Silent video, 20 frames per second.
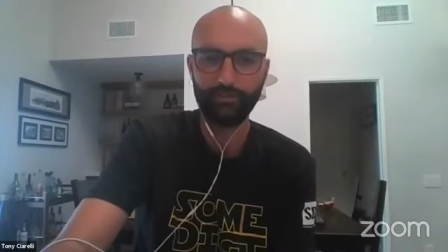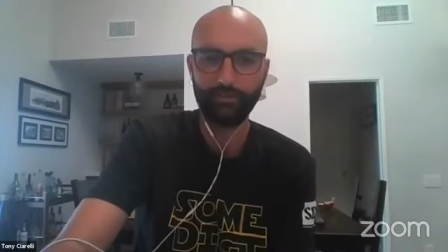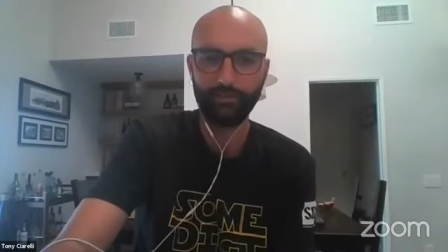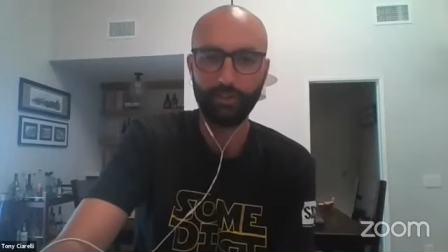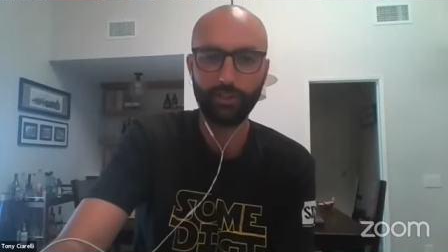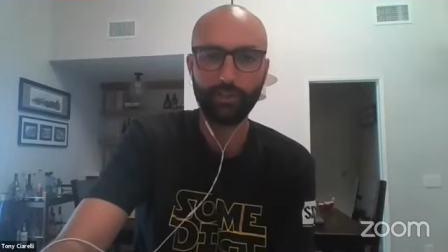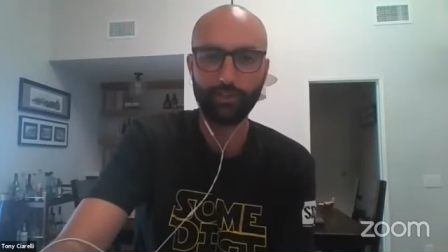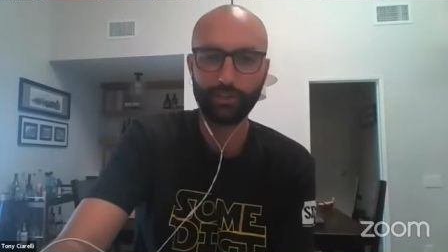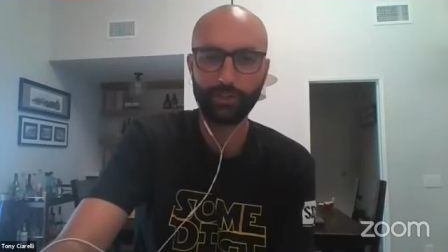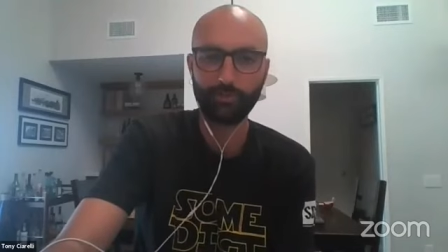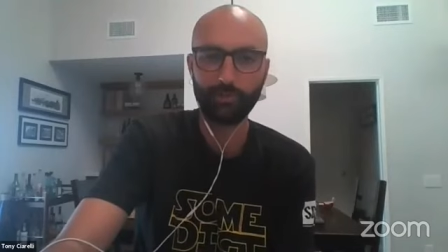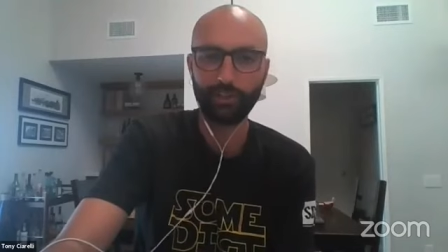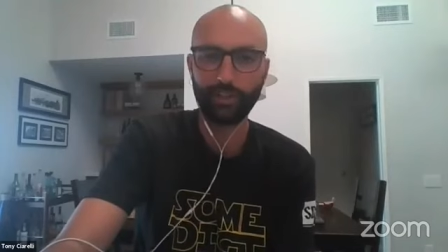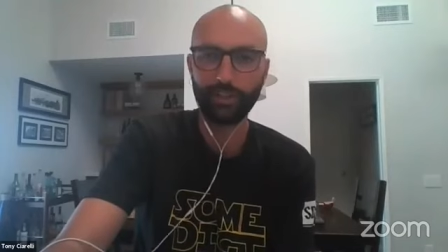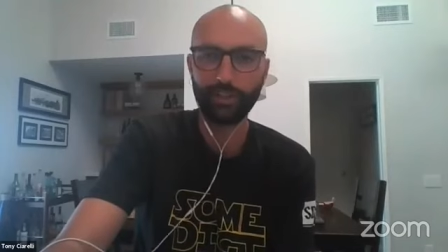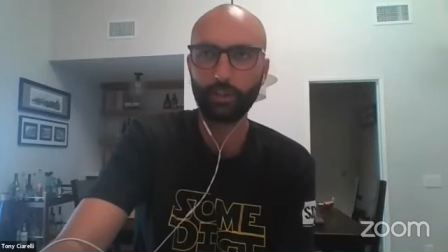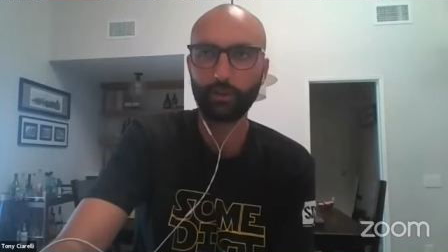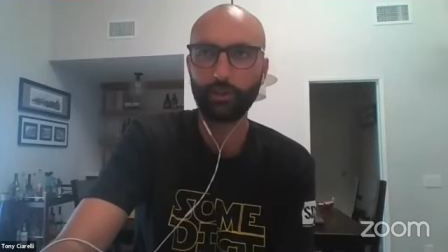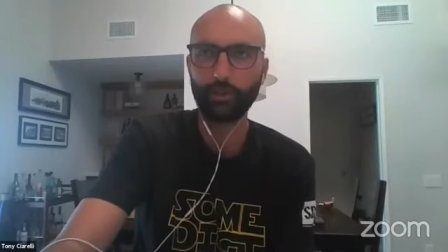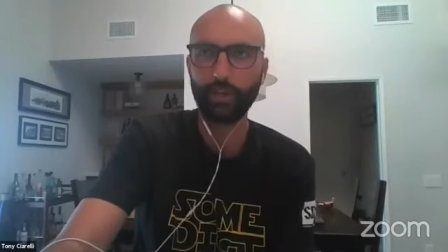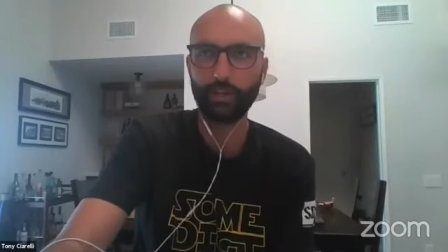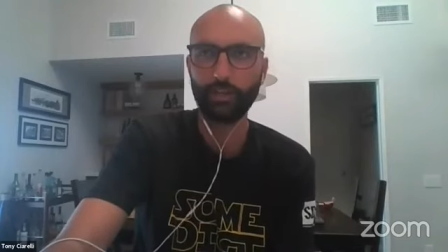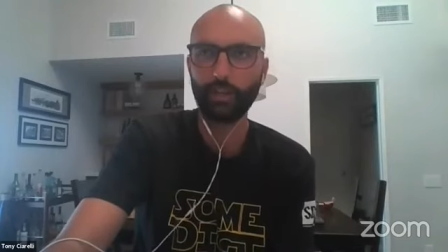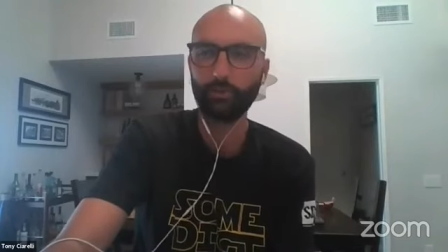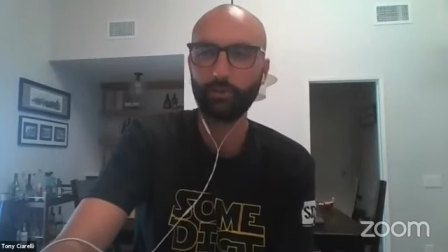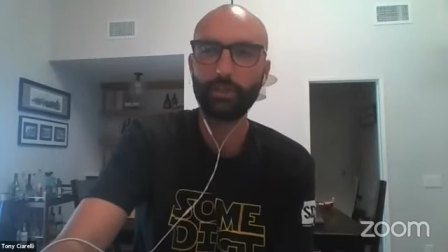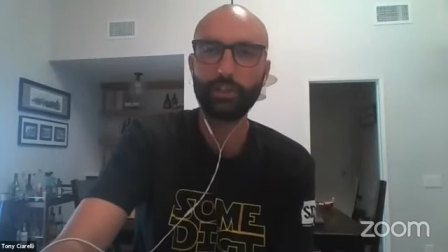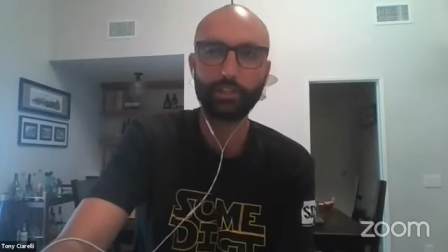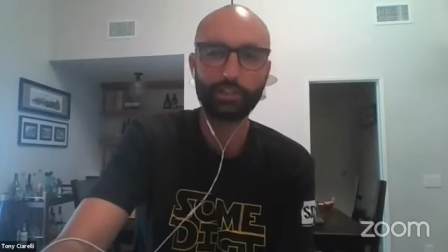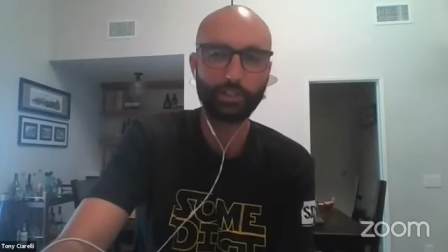you know, something like a credit
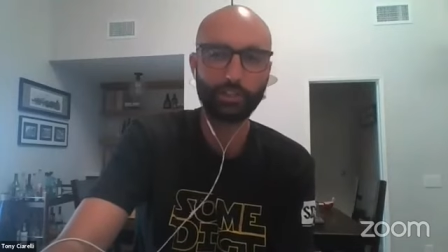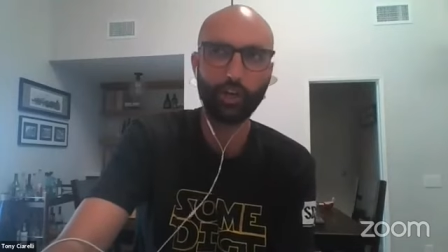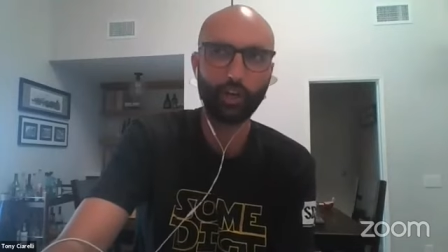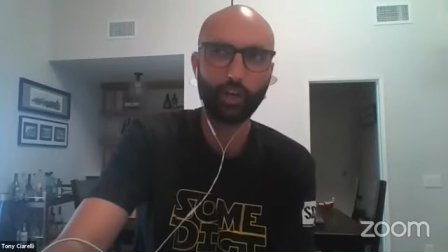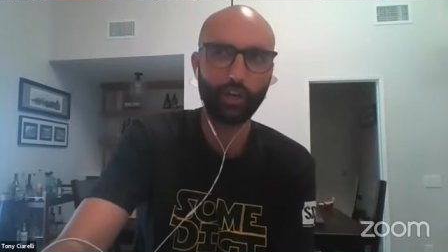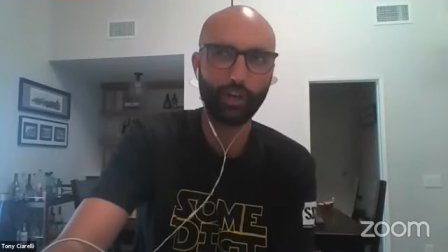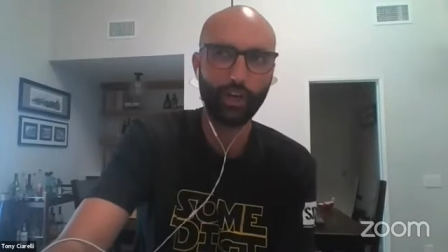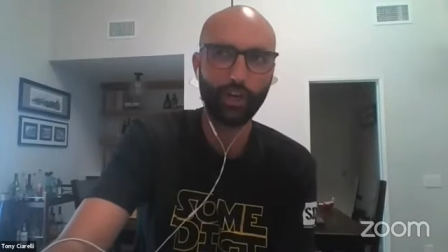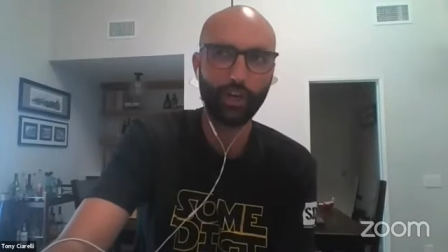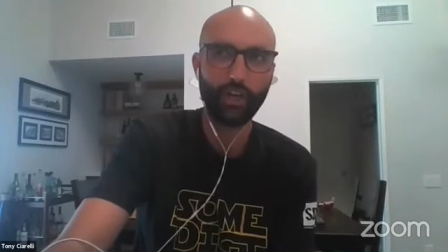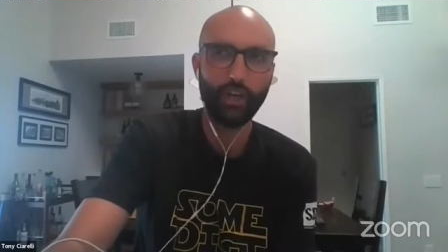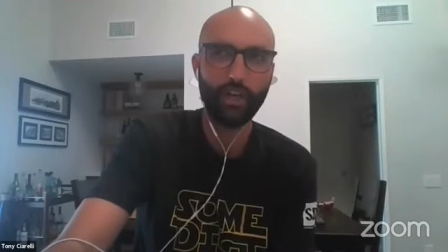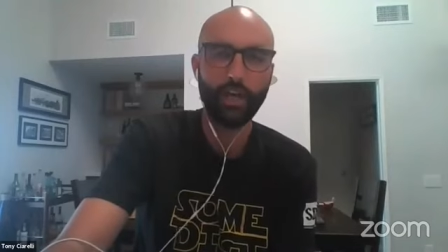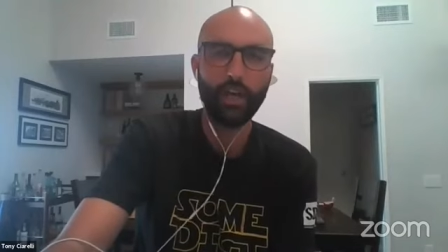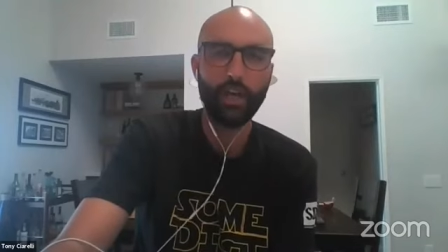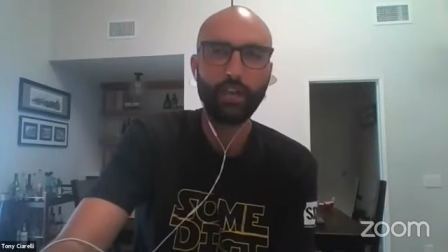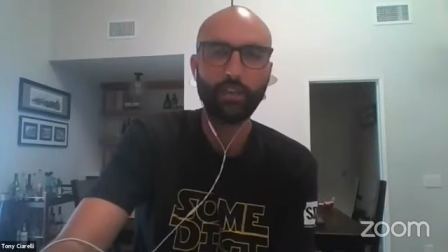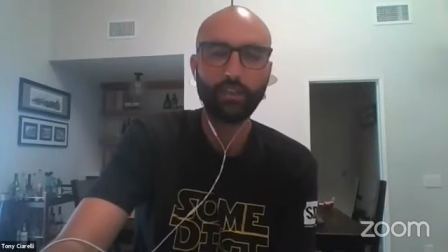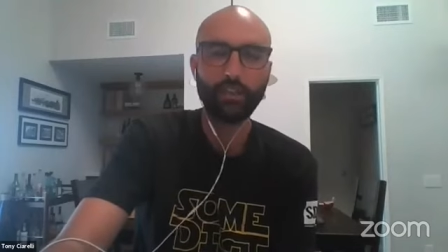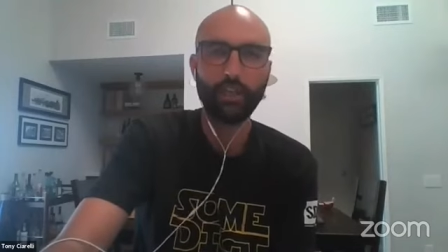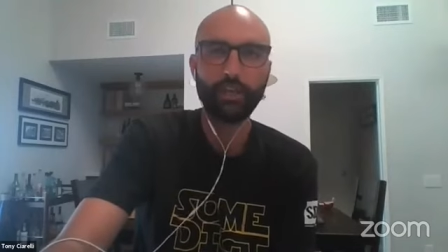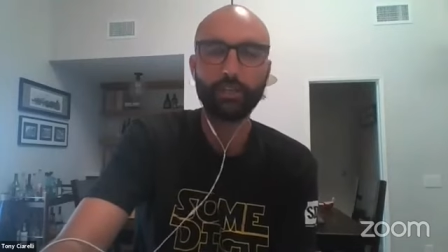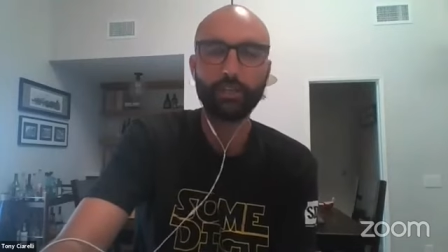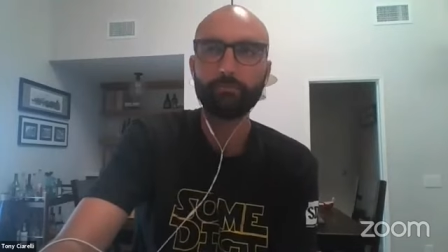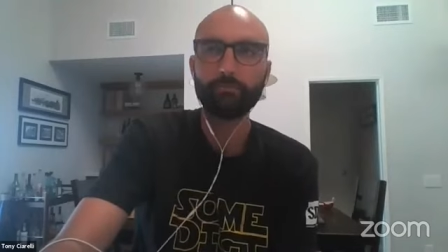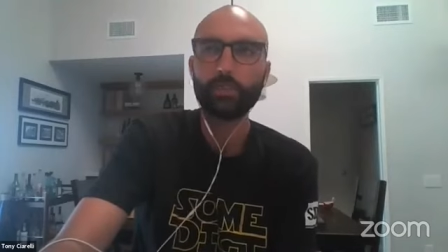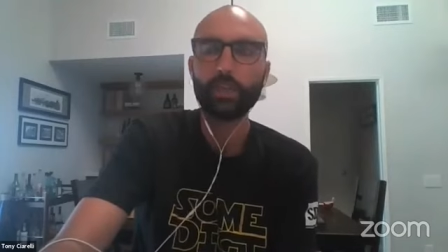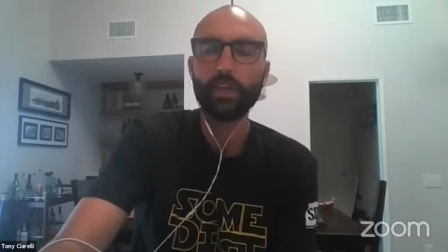card because Klarna, like